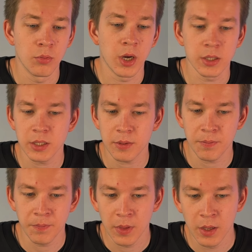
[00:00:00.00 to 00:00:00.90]
months.
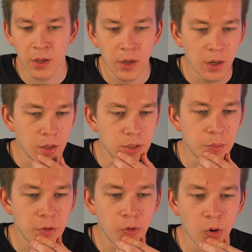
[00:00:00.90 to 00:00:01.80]
The
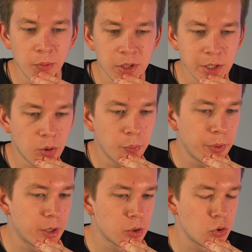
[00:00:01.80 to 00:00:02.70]
performance
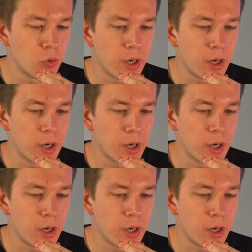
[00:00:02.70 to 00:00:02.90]
compared to